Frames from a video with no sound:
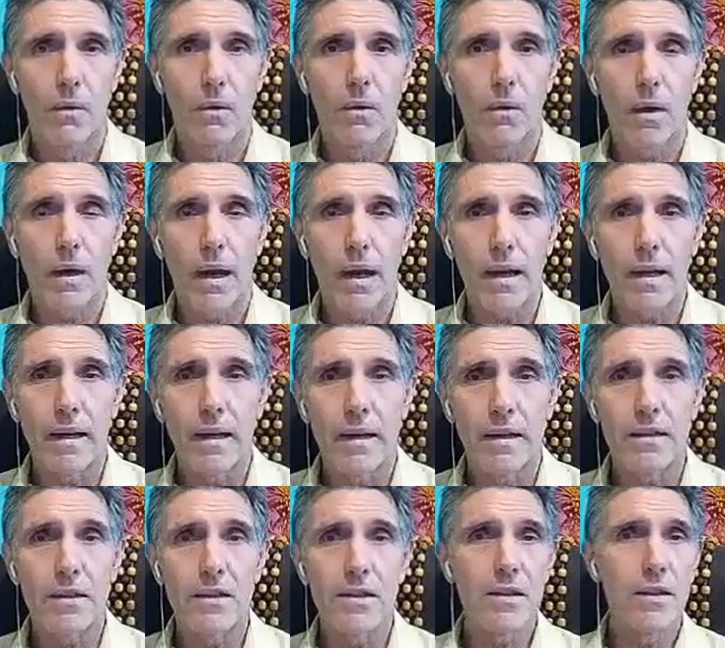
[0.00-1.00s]
Okay,
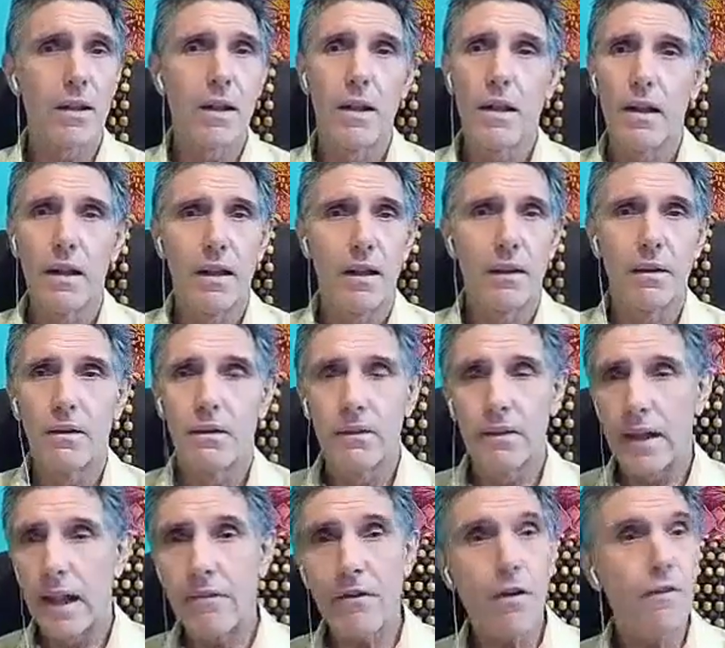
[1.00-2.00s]
it's
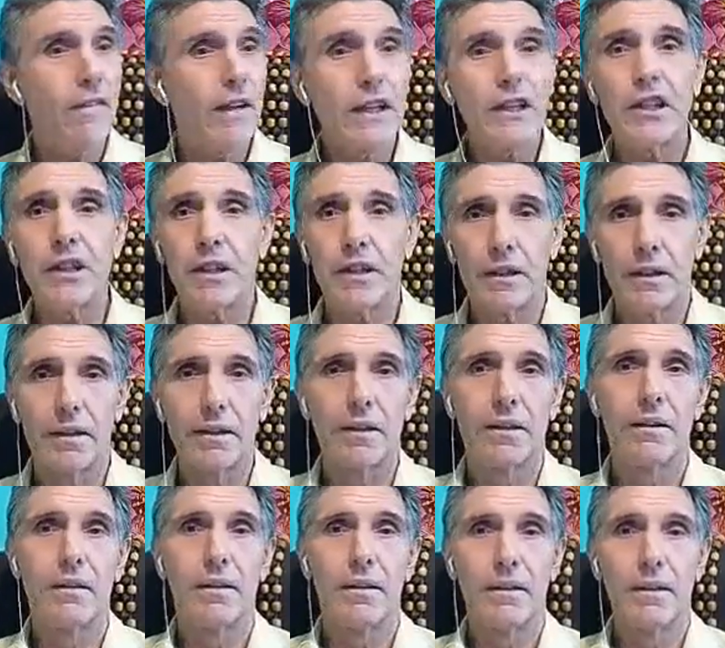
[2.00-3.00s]
never veggie.
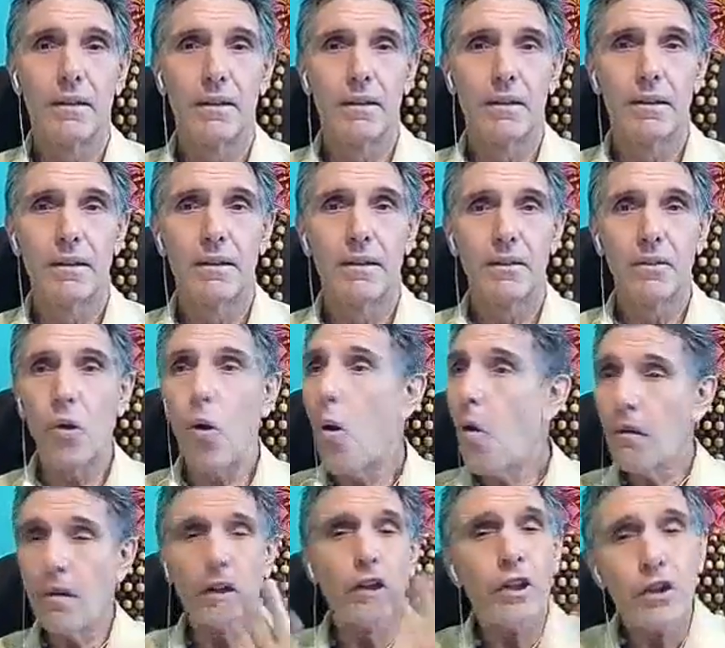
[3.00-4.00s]

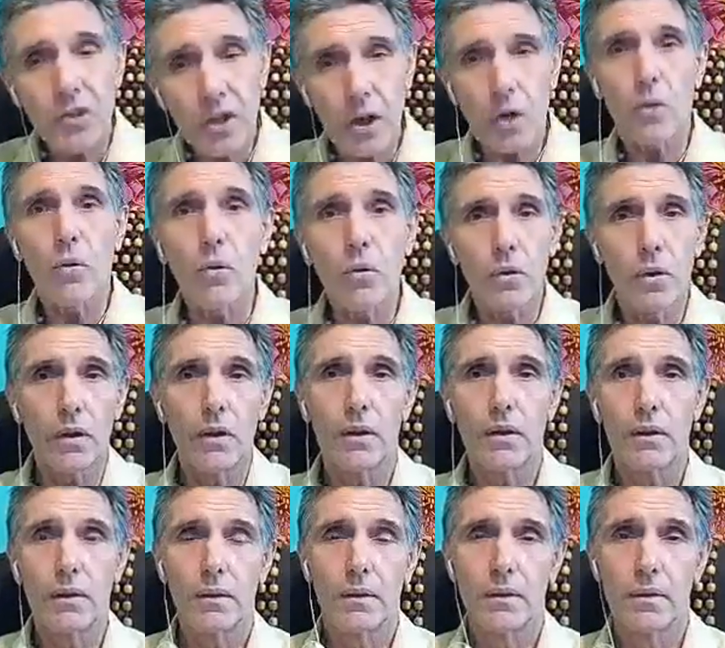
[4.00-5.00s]
No, veggies are good.
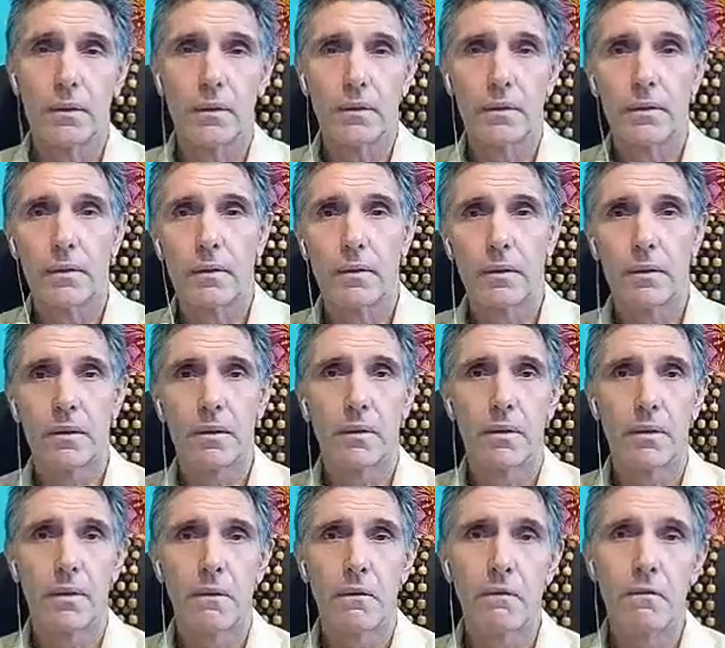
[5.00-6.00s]

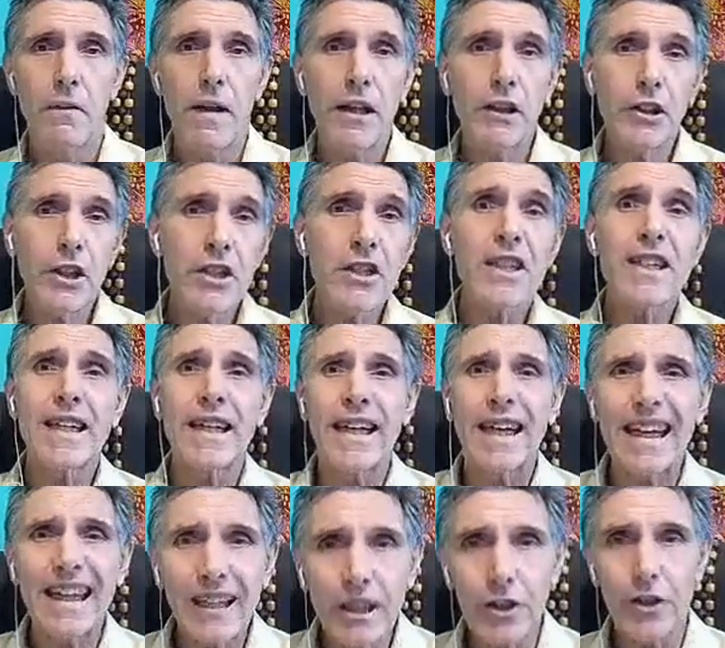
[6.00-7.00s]
Veggies
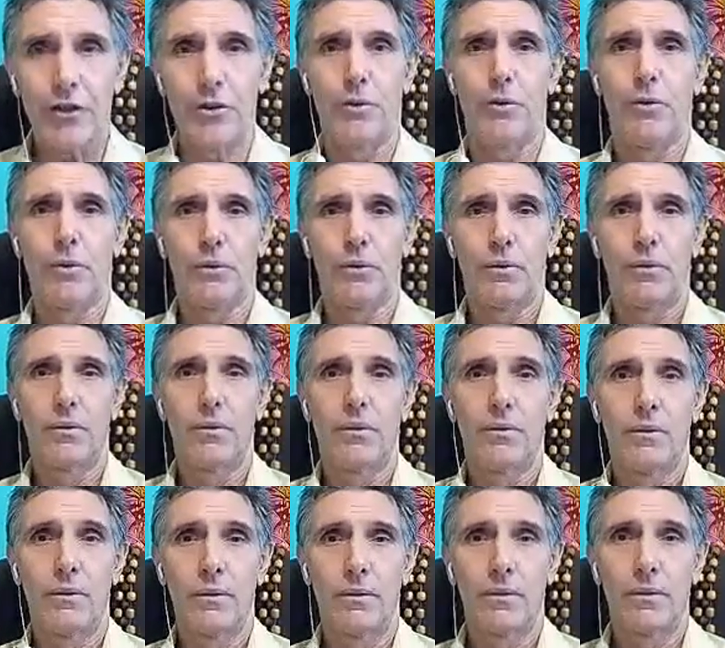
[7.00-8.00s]
kill you,
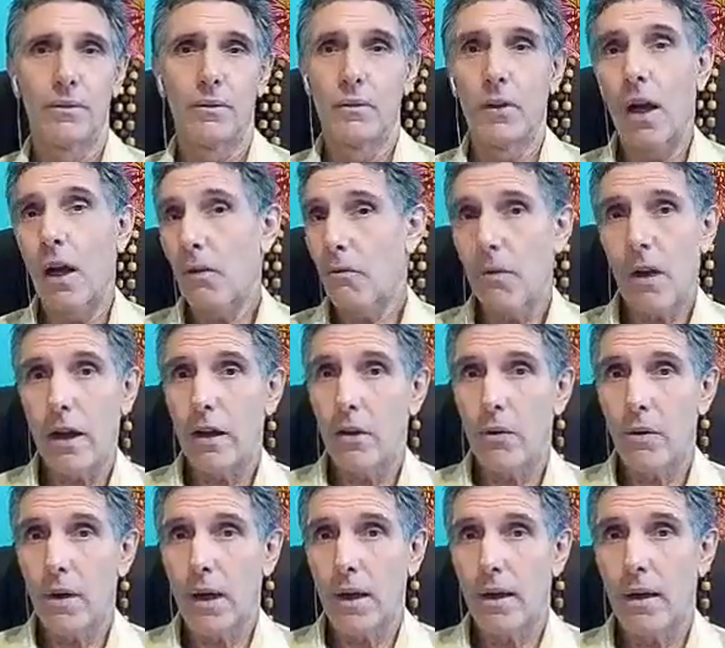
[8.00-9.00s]
not right
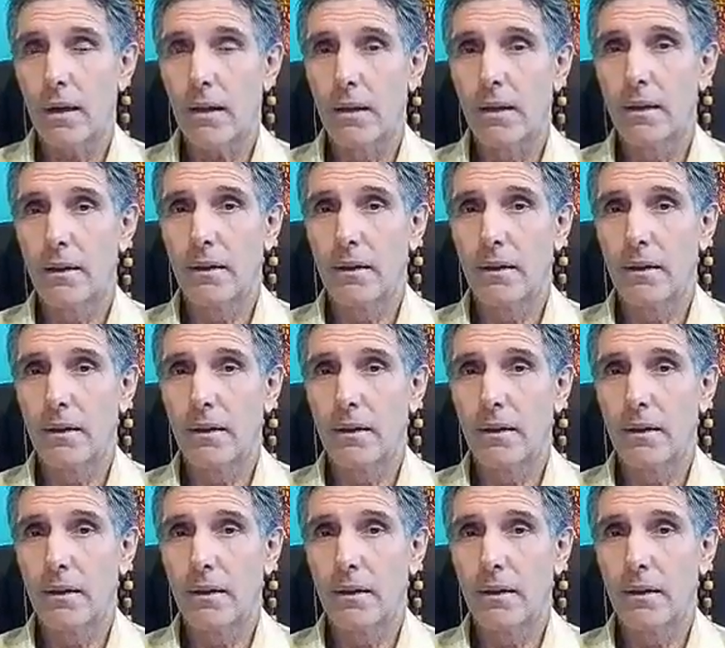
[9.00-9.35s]
away.